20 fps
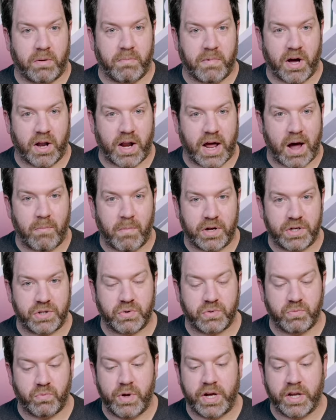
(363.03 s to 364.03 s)
about how
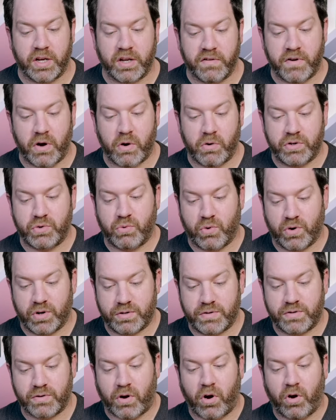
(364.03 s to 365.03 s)
much we can devote
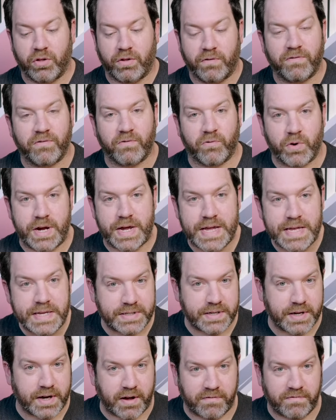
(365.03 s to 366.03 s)
towards all the free
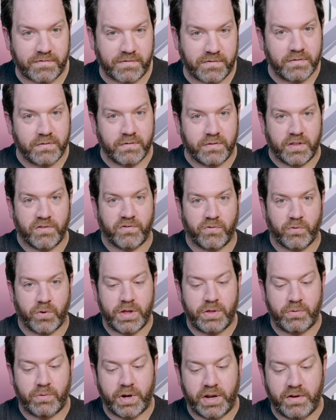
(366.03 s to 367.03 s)
stuff, the free
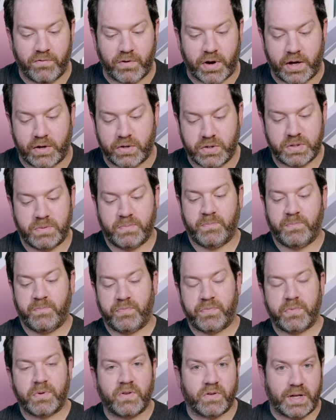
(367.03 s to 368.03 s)
3D files.
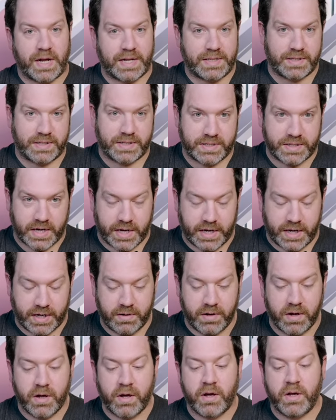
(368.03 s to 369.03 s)
So that's exciting.
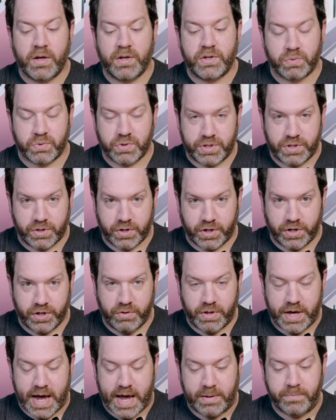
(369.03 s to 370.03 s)
So we're still going to do
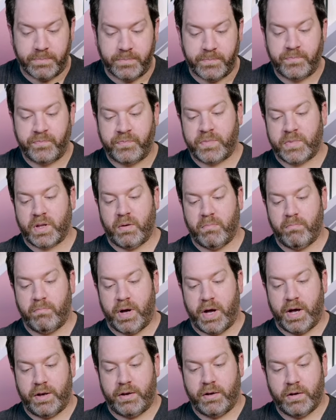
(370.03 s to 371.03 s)
that,
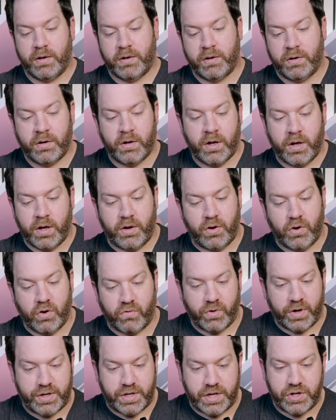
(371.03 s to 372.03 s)
but no
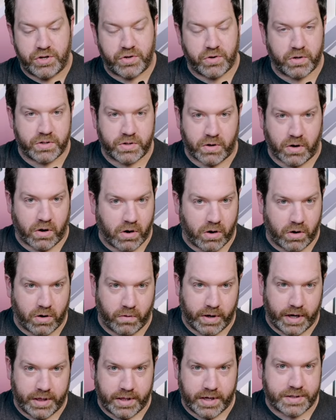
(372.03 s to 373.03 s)
free t-shirts or art or
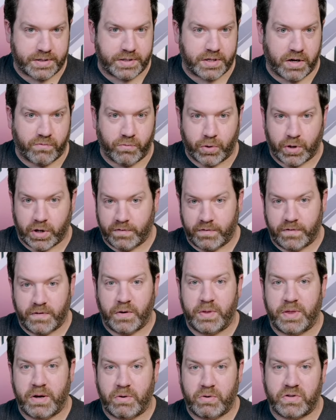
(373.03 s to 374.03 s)
any of that stuff. We're going to
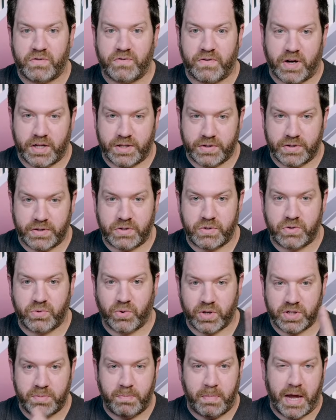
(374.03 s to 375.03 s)
devote those funds
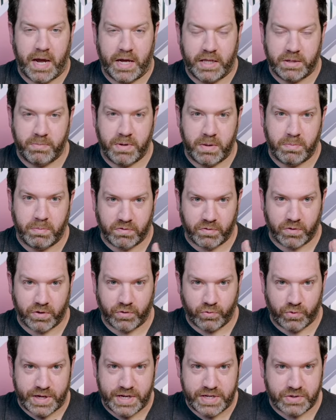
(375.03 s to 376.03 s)
towards paying the people for the
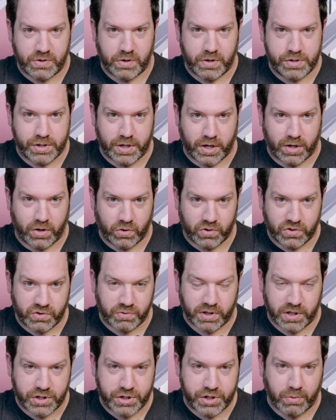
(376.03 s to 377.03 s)
research on old
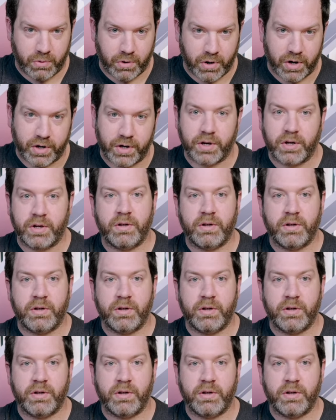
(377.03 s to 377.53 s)
trilogy work.